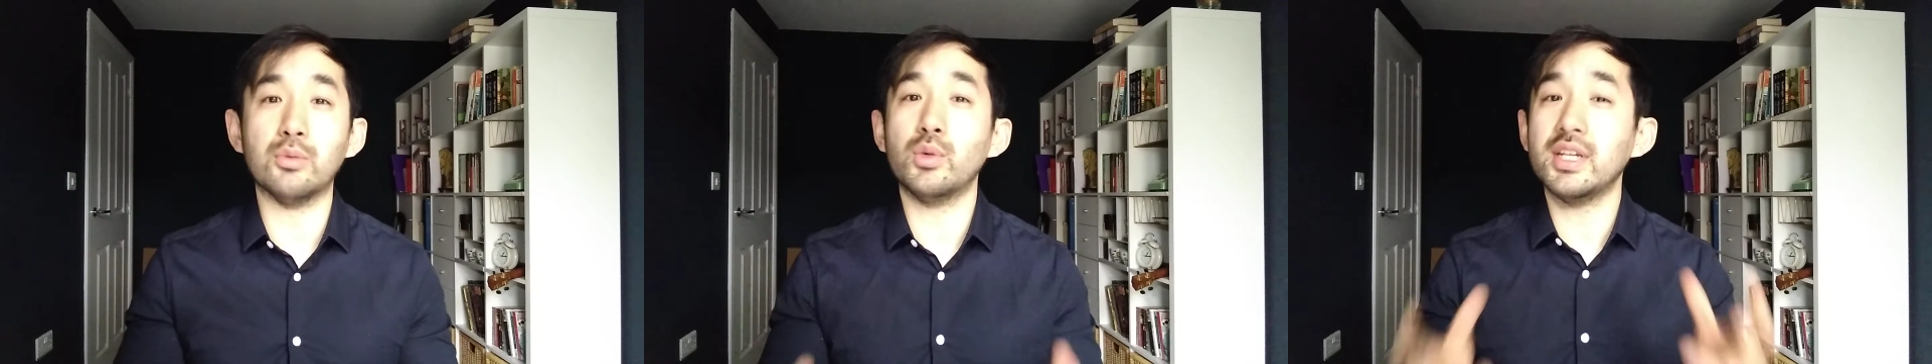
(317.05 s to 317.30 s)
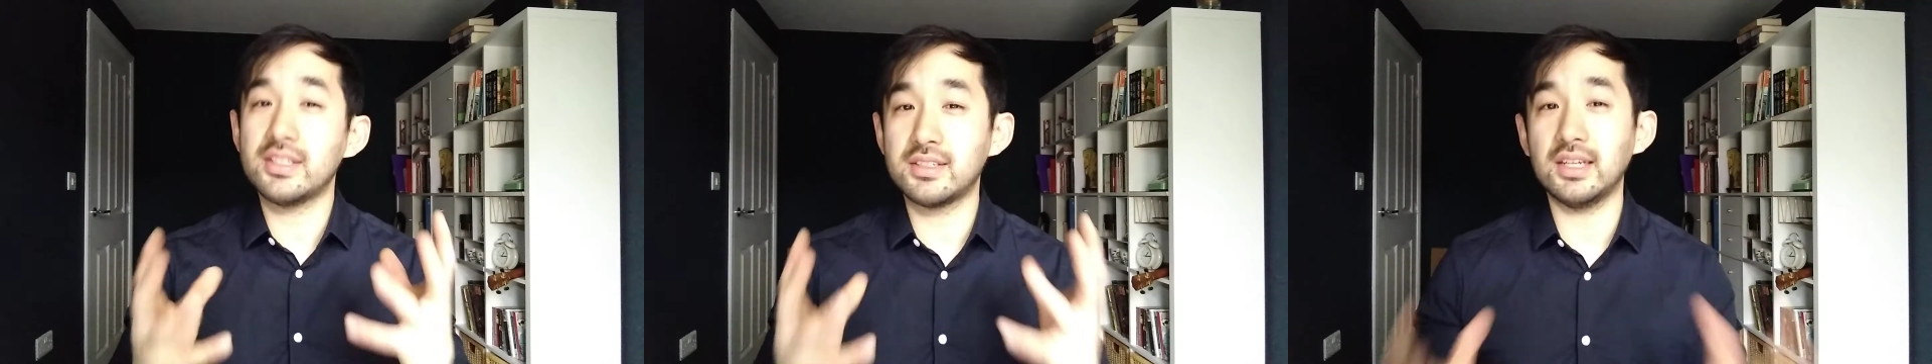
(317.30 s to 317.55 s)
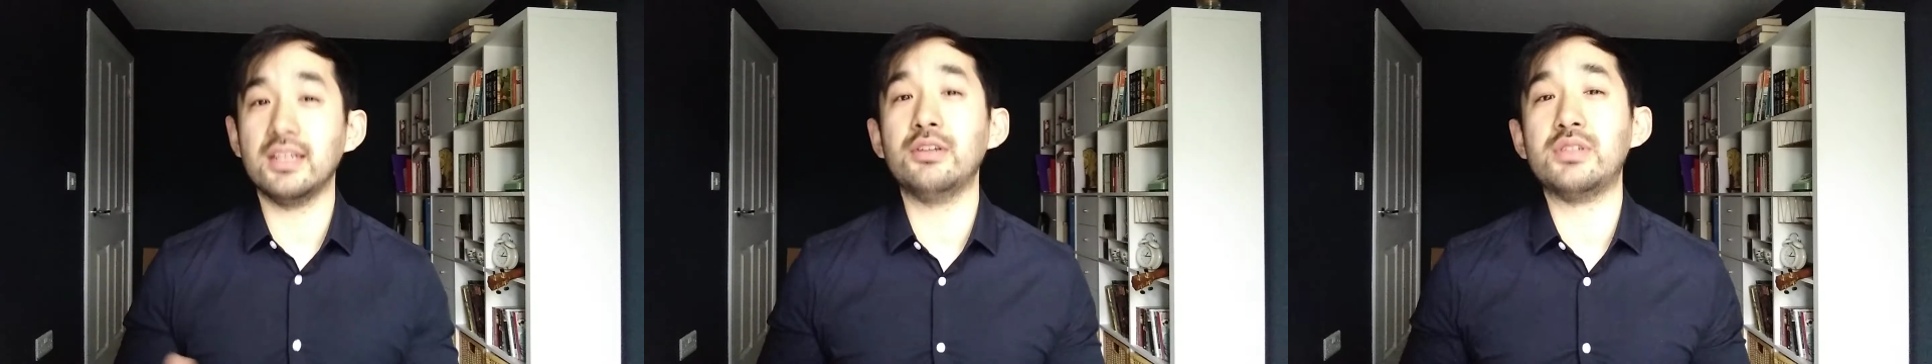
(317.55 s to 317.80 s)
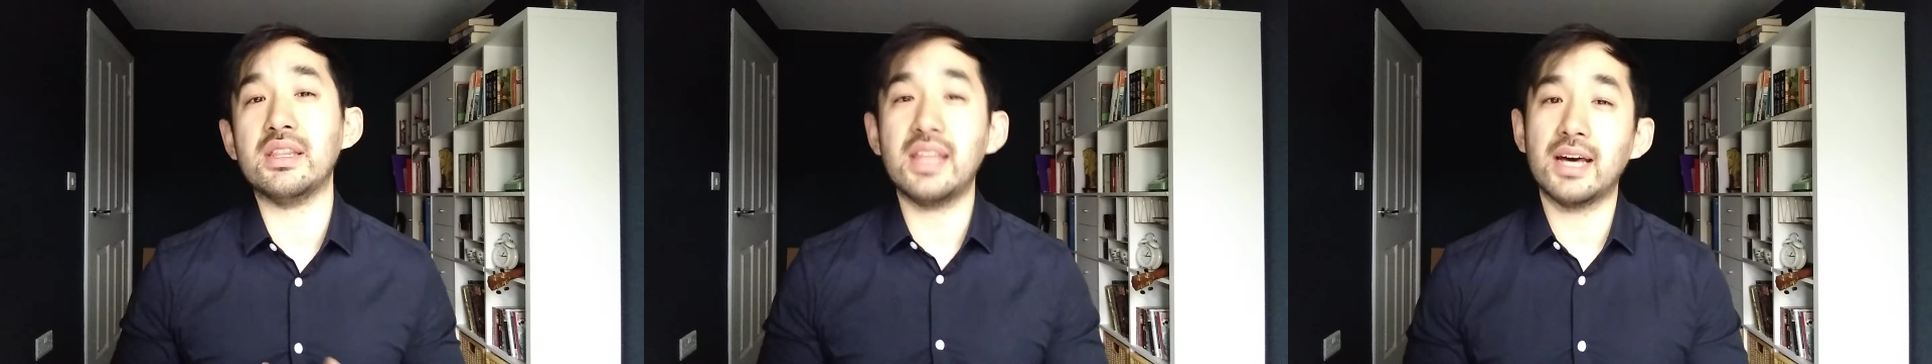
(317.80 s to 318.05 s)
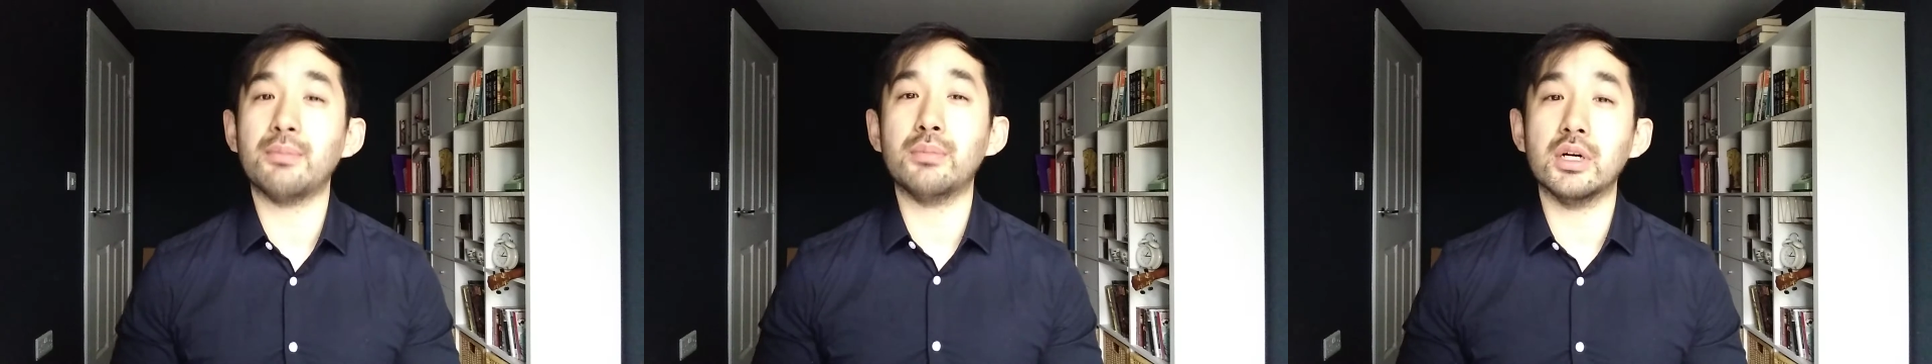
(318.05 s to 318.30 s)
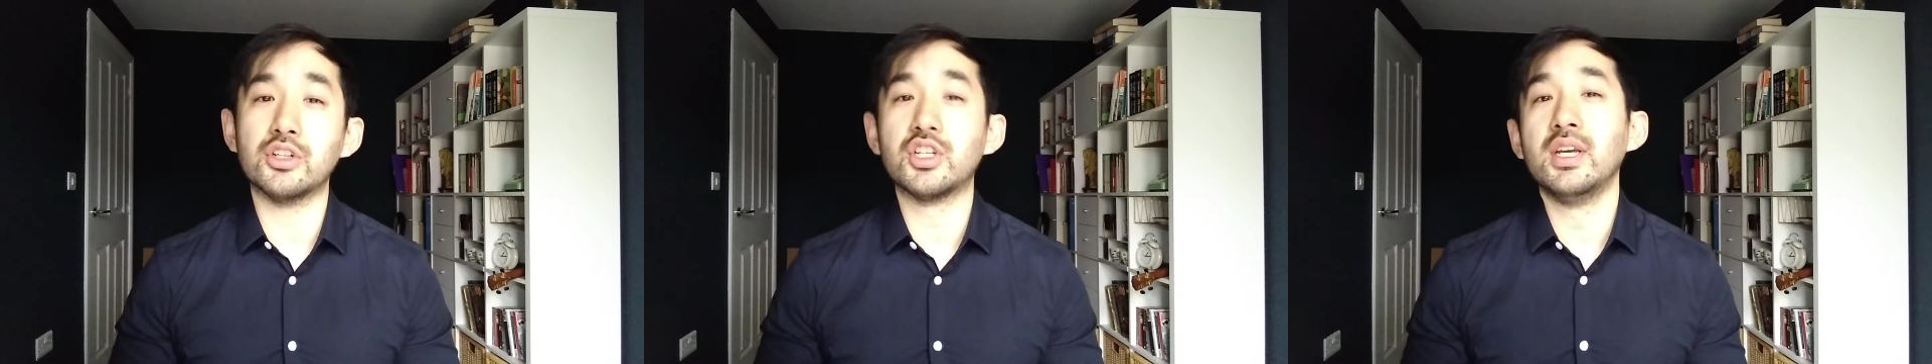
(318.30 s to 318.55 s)
And when it's diluted that
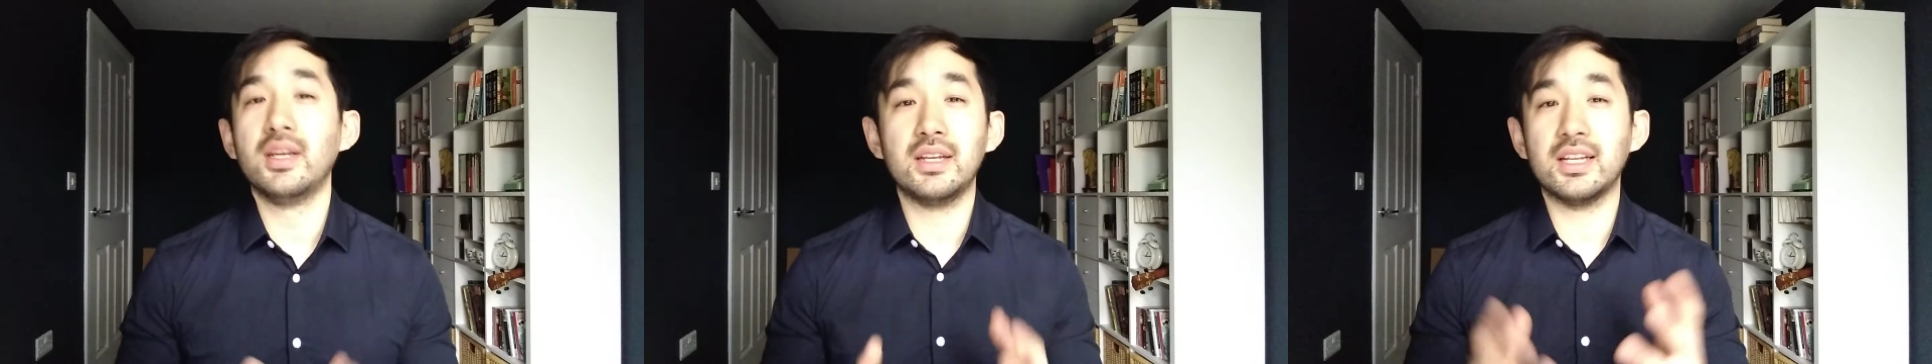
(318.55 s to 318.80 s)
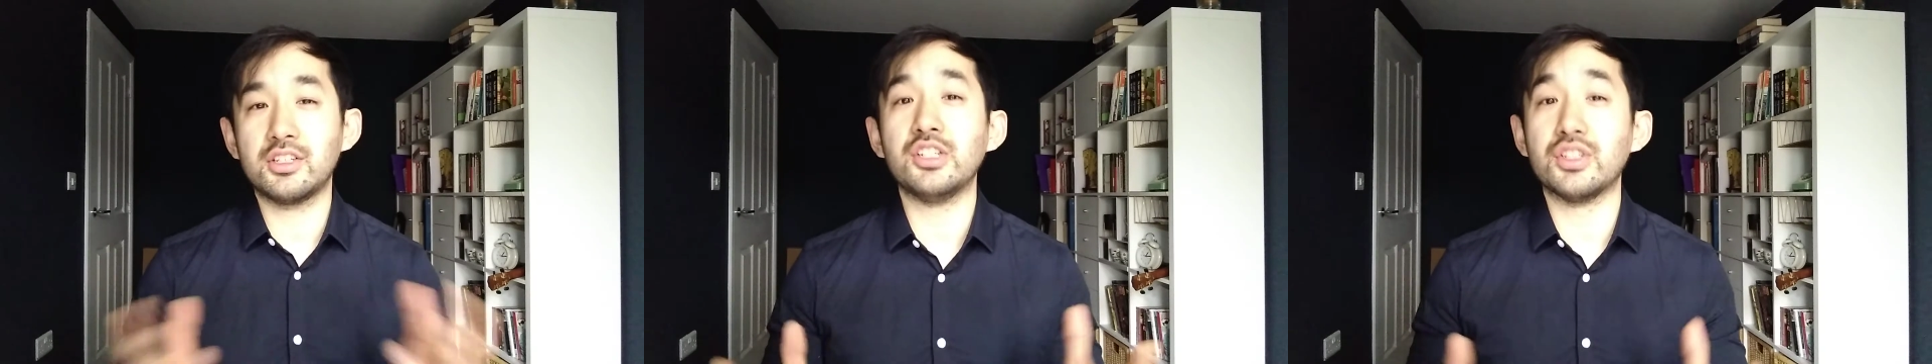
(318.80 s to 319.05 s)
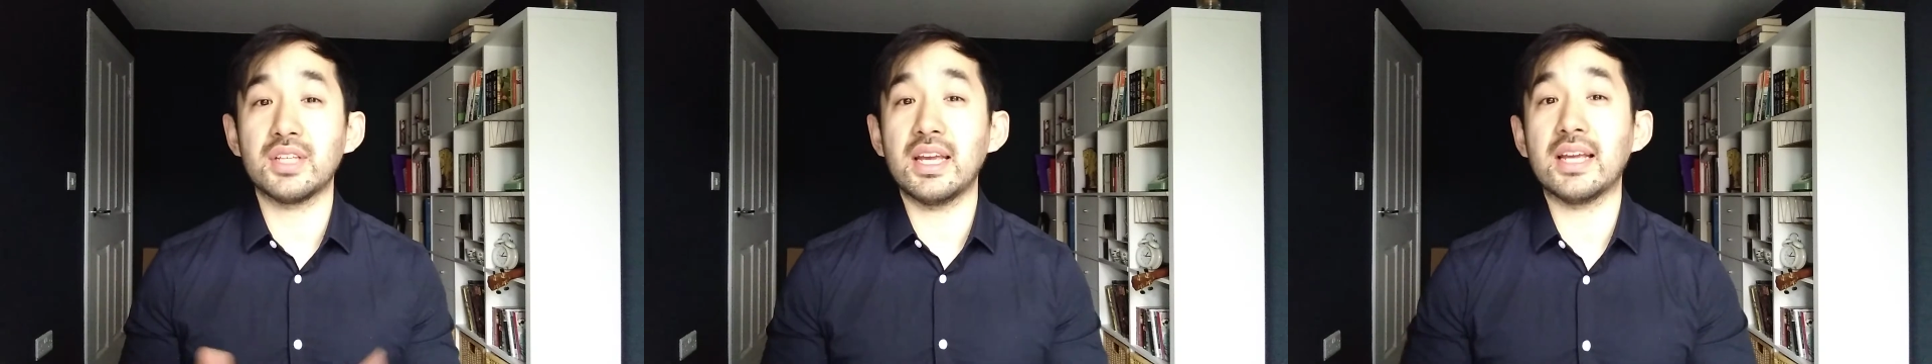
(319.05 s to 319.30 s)
much, it actually just